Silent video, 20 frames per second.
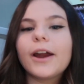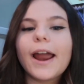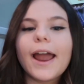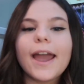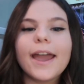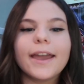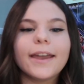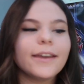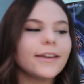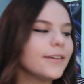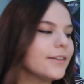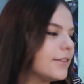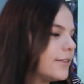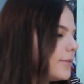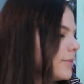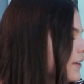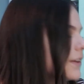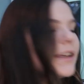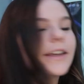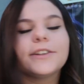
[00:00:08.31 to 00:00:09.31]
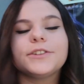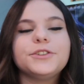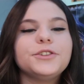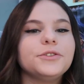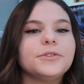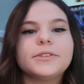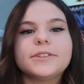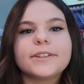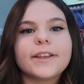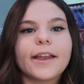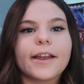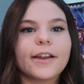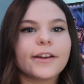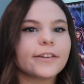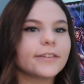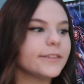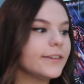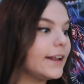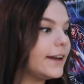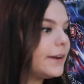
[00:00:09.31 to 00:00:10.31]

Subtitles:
I get too scared.